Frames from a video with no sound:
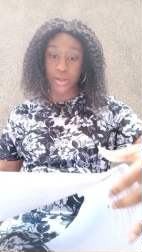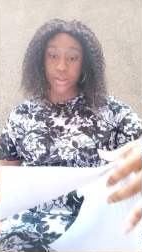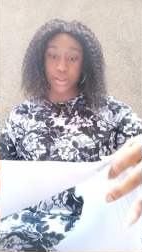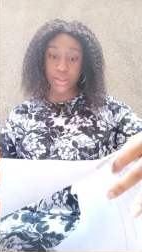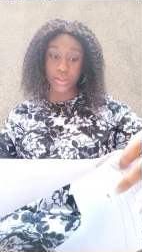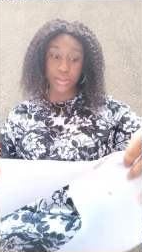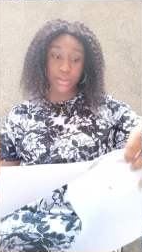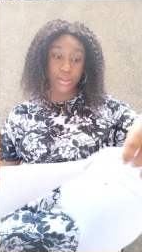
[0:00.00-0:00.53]

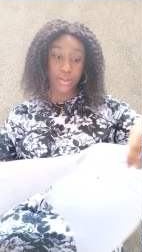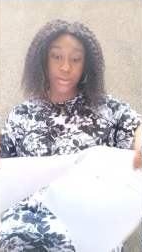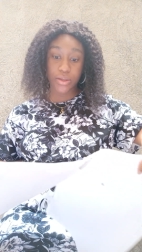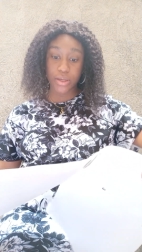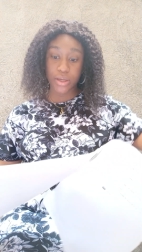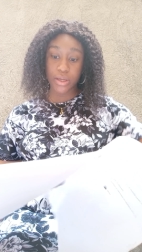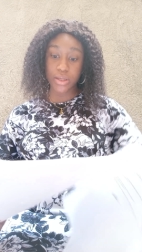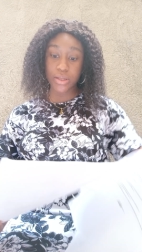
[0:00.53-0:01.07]
this
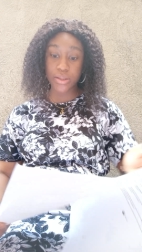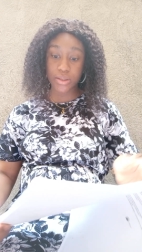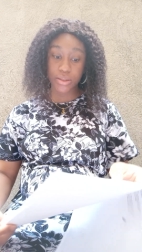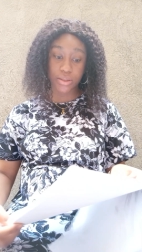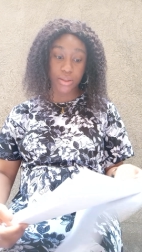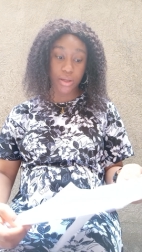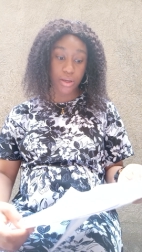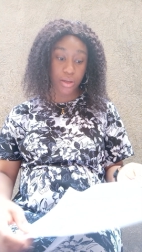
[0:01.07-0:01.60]
is
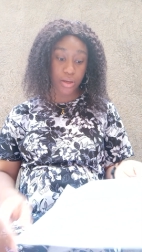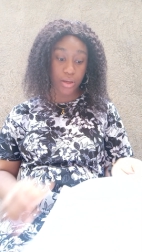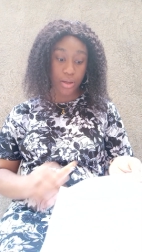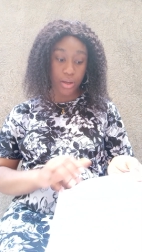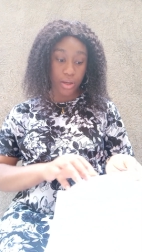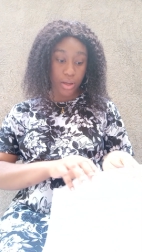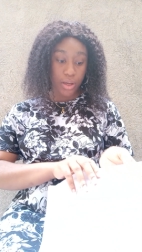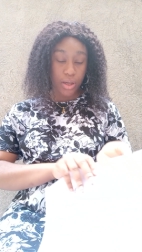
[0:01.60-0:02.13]

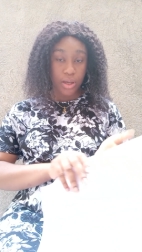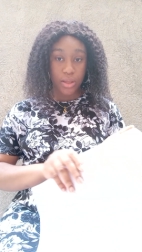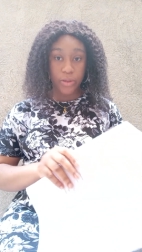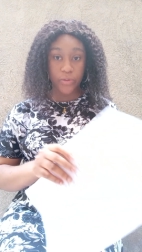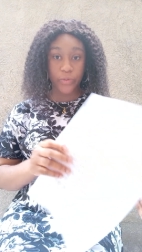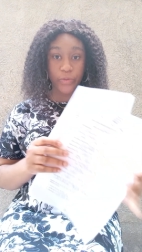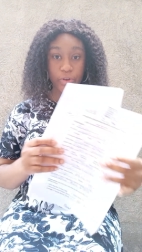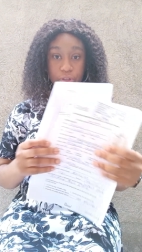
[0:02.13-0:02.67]
the
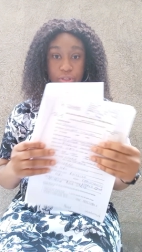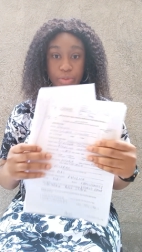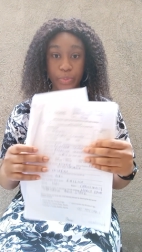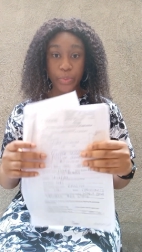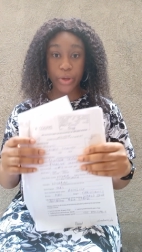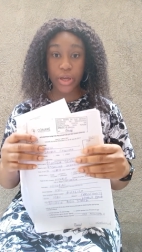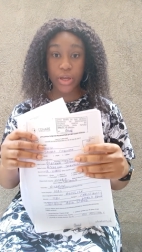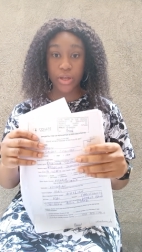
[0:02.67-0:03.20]
first
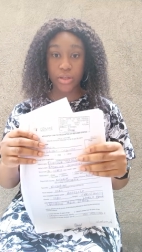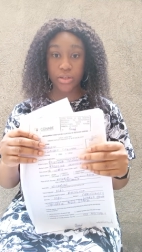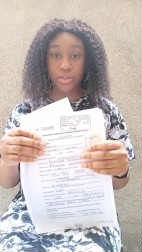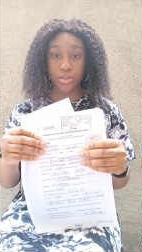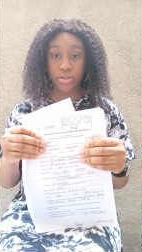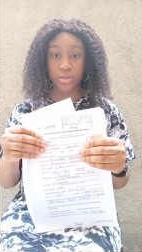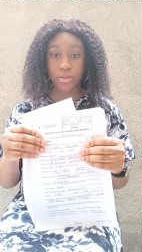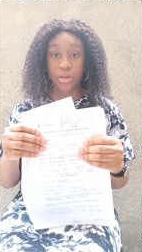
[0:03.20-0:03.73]

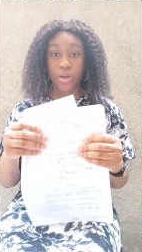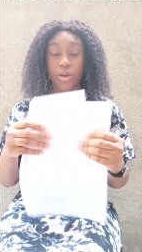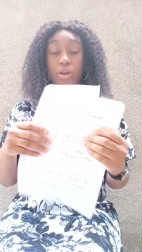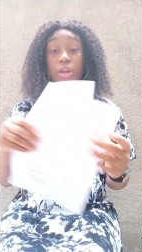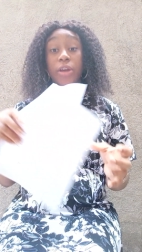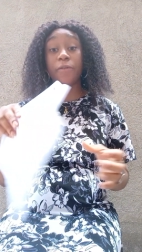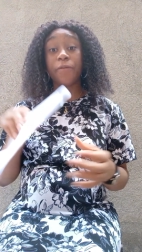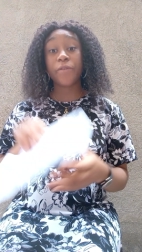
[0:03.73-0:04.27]
page.
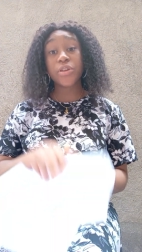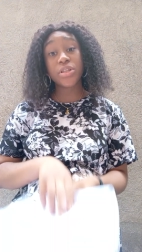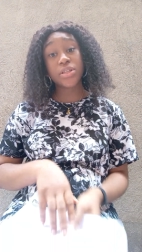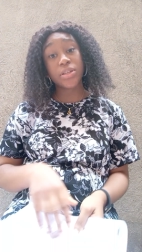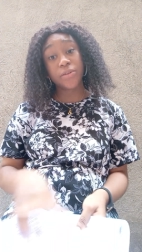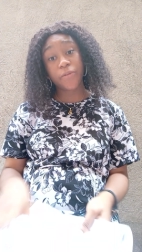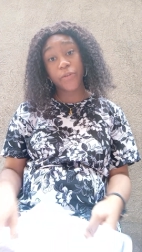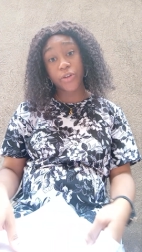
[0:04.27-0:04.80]
Okay, first
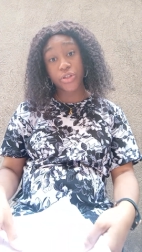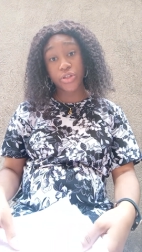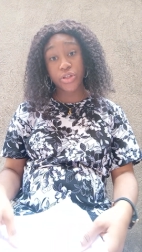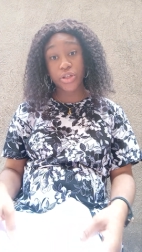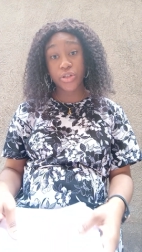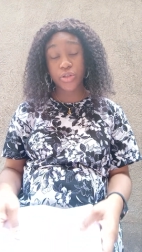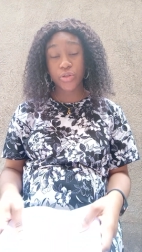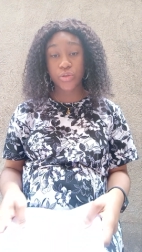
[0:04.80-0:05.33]
thing first you
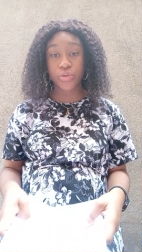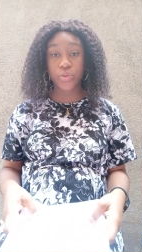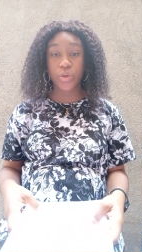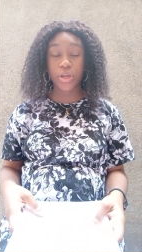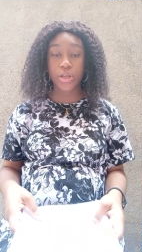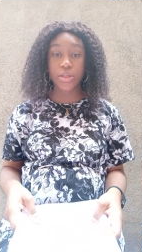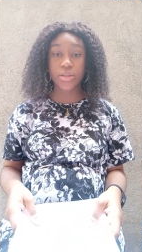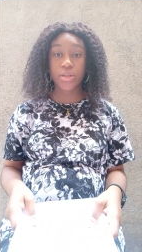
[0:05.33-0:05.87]
need to
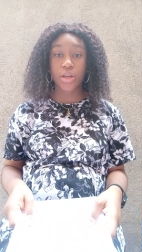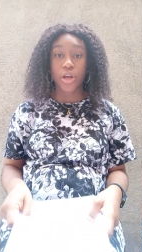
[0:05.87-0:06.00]
do is